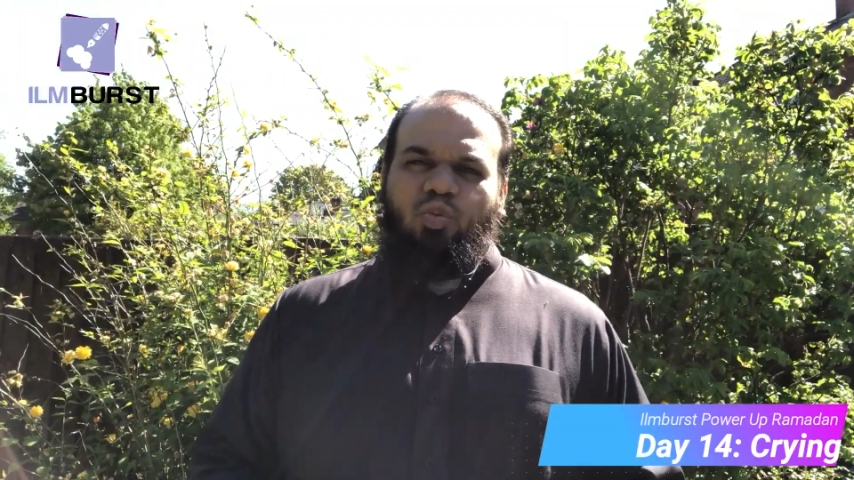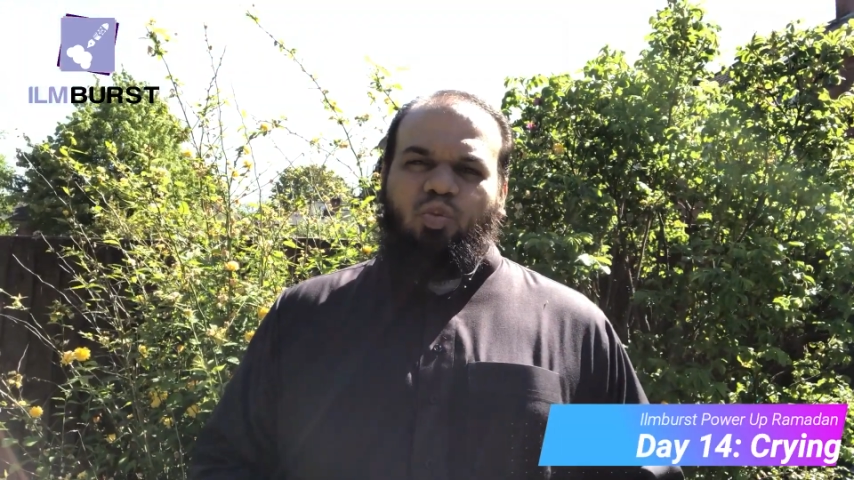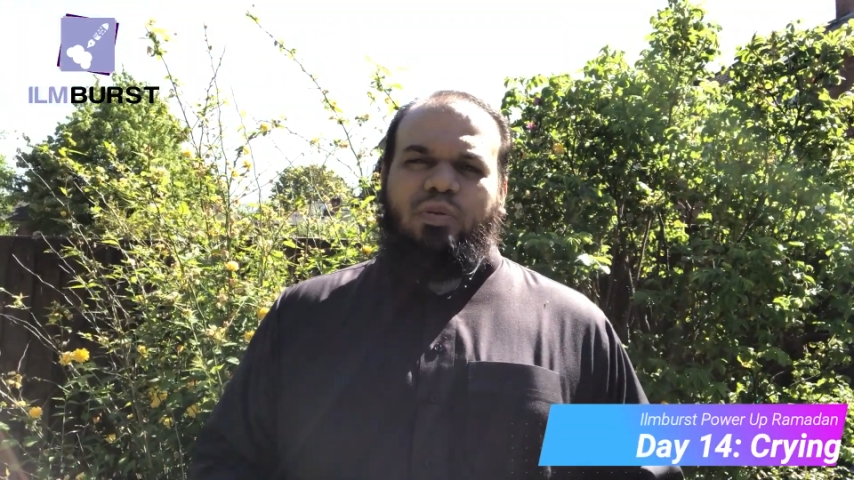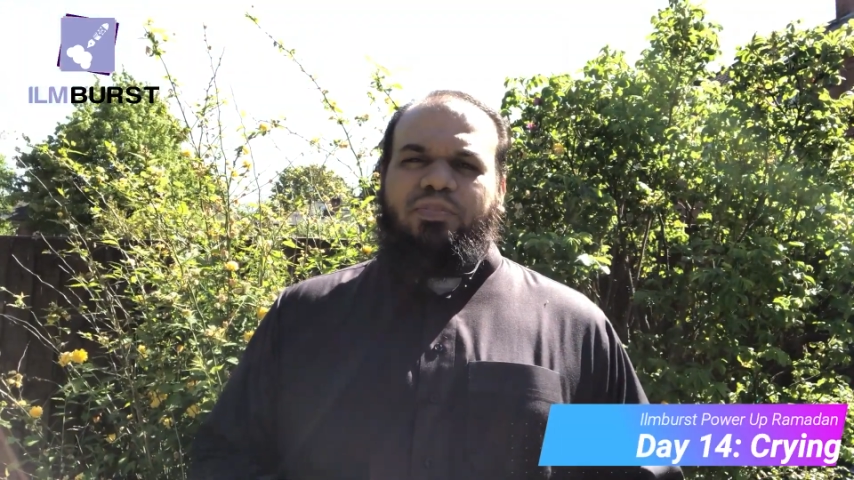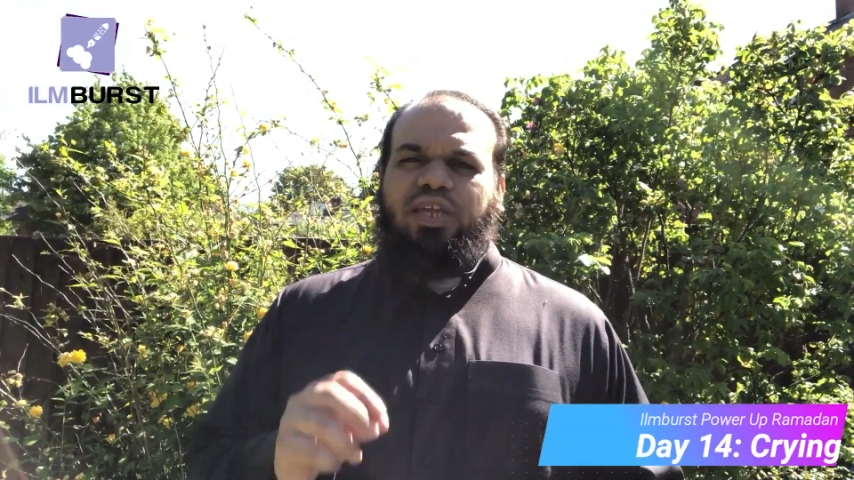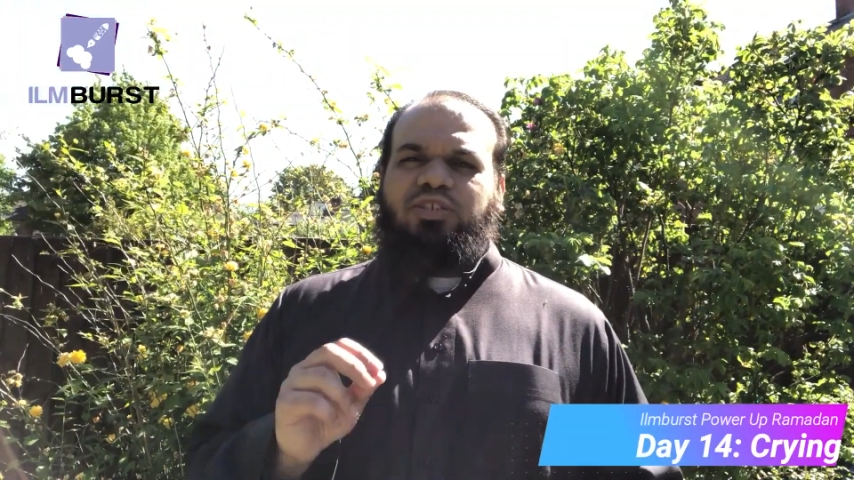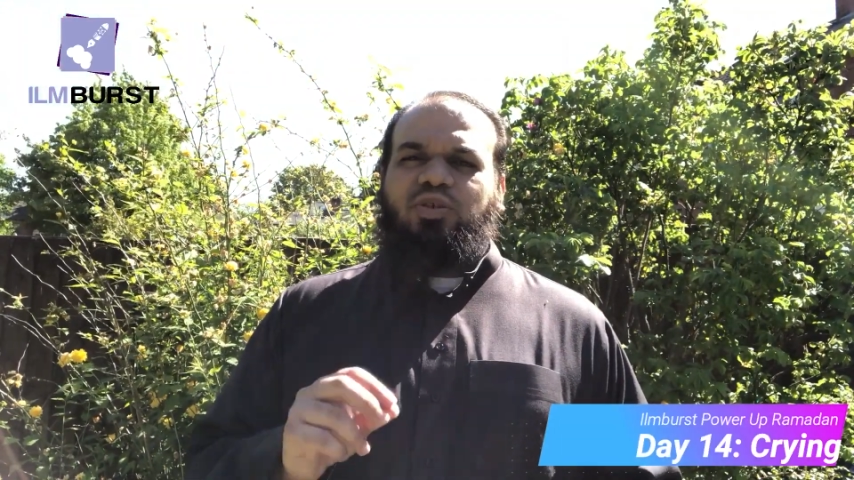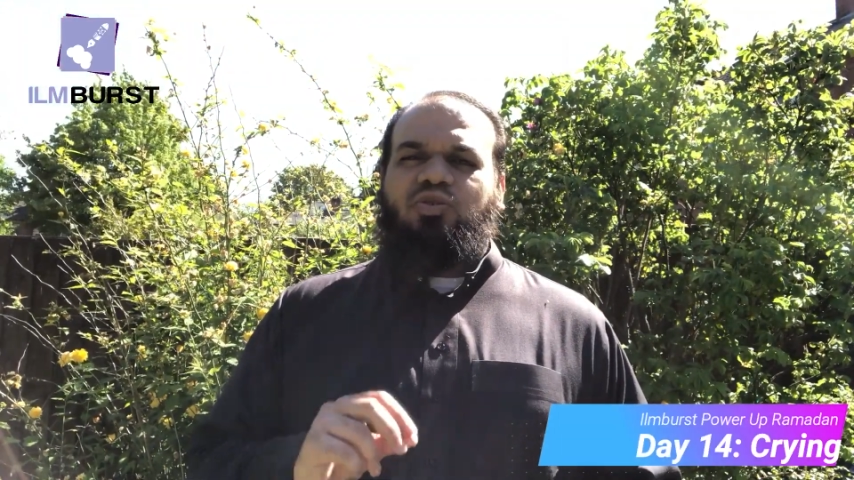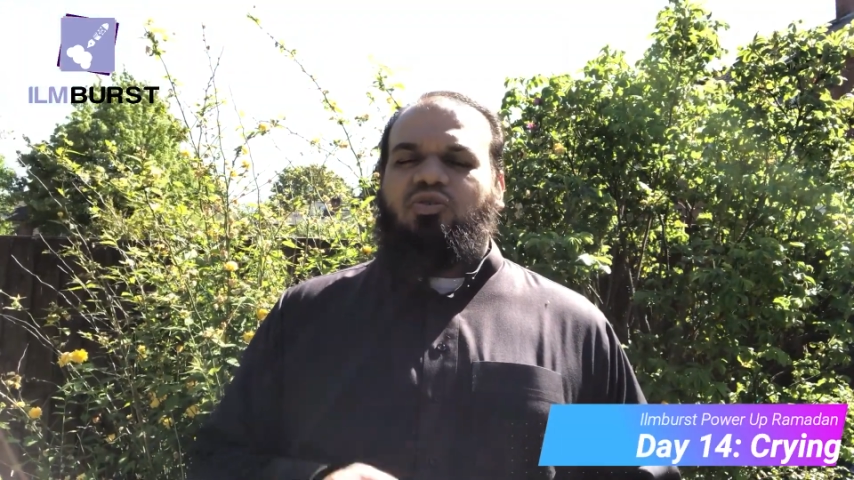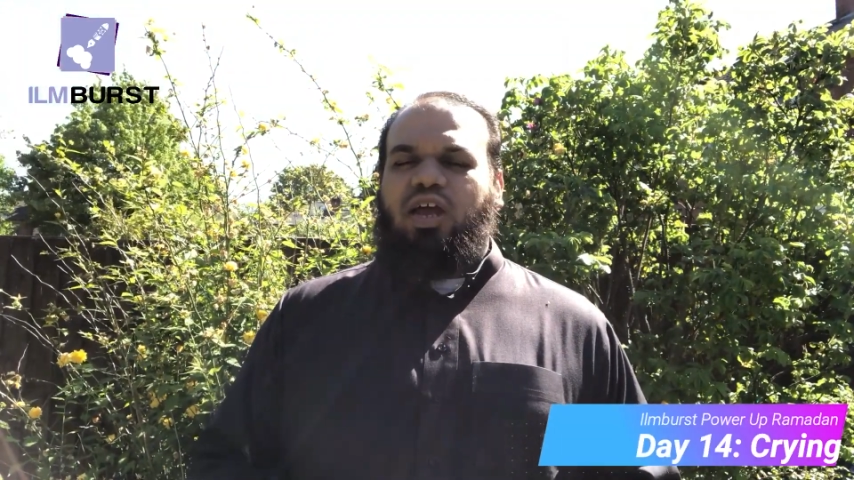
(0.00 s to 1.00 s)
What makes
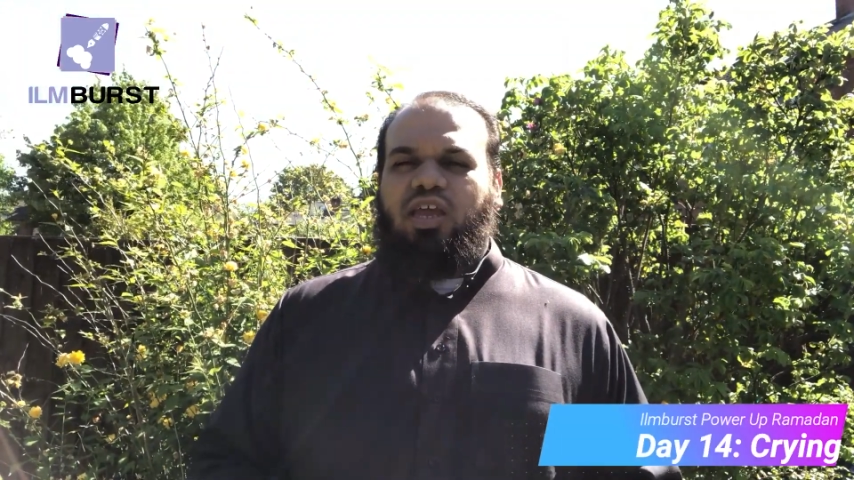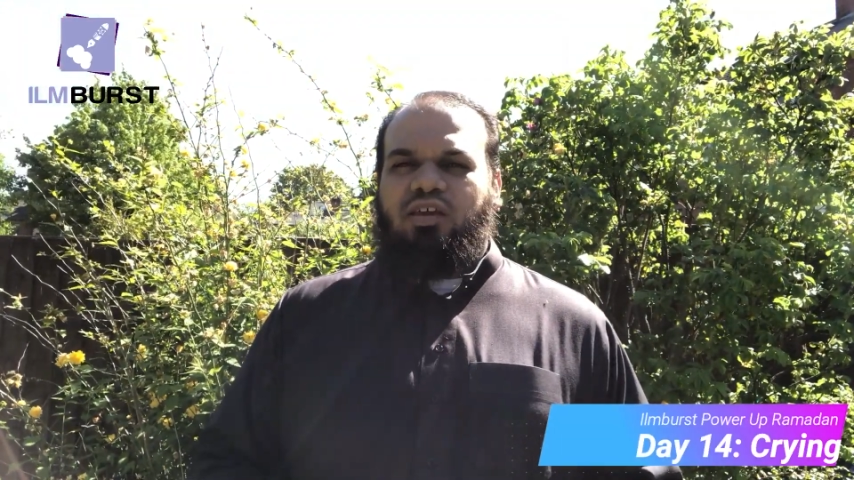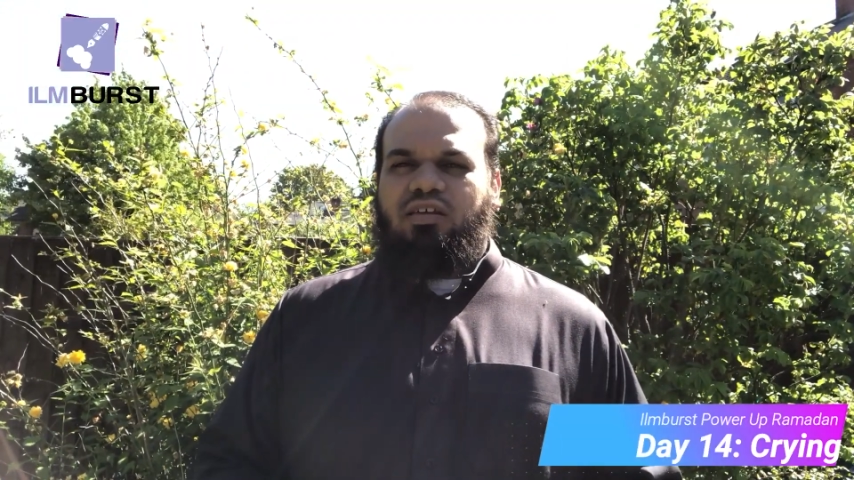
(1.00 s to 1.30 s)
you cry?